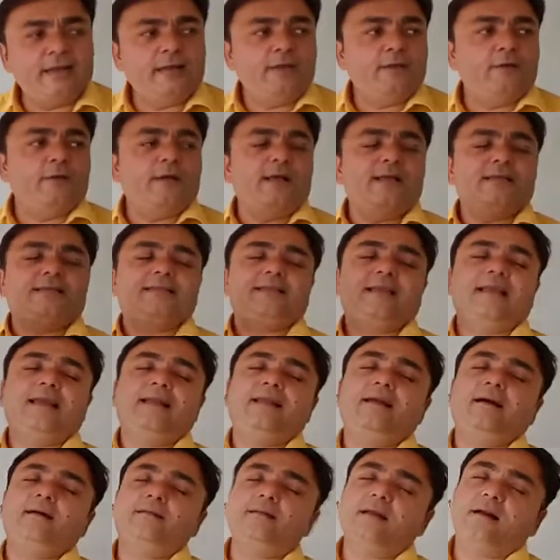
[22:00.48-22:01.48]
in USA
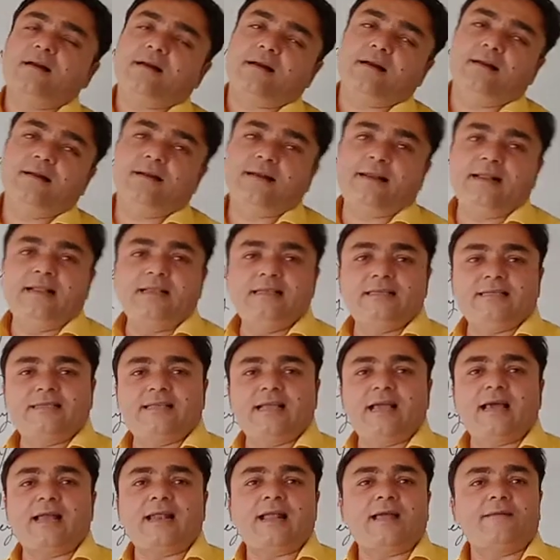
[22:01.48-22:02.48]
and other countries,
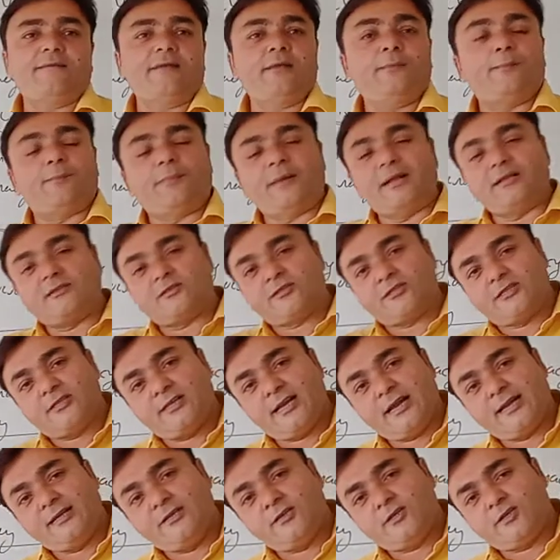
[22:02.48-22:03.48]
they are having
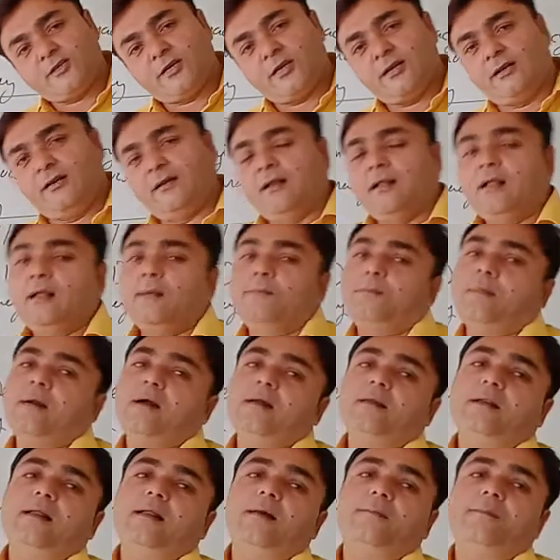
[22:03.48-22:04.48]
presidential
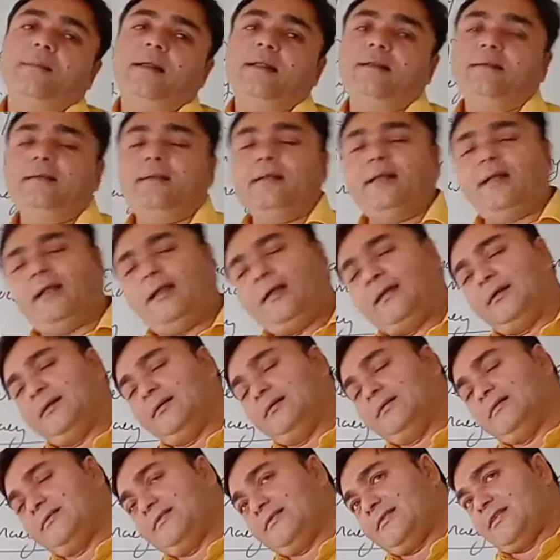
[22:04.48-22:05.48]

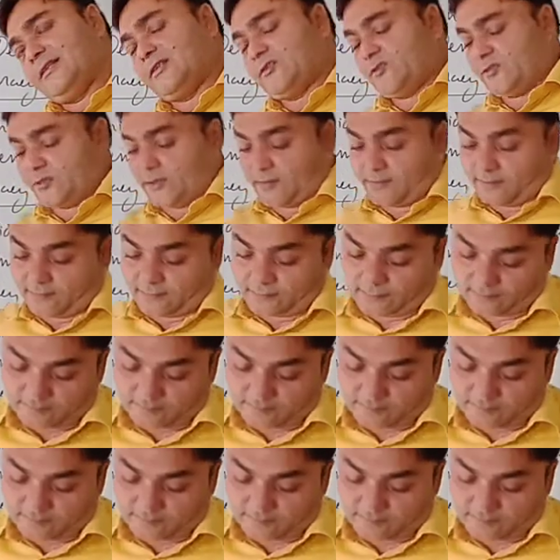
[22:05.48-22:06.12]
parliamentary system.